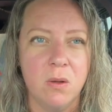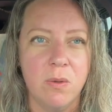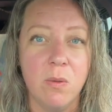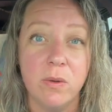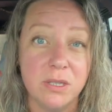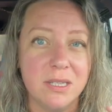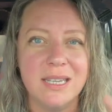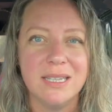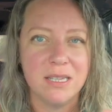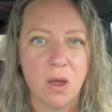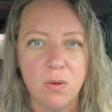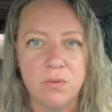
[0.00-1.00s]
We want to
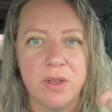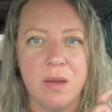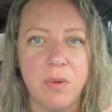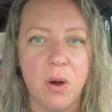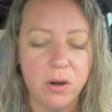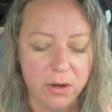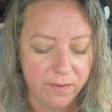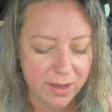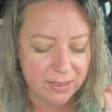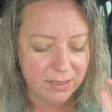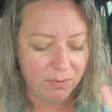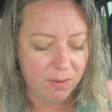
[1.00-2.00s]
disown that part of
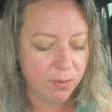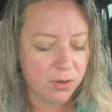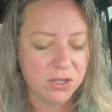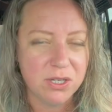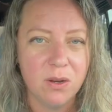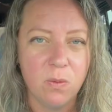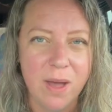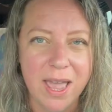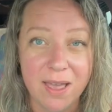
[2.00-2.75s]
us and we push it away.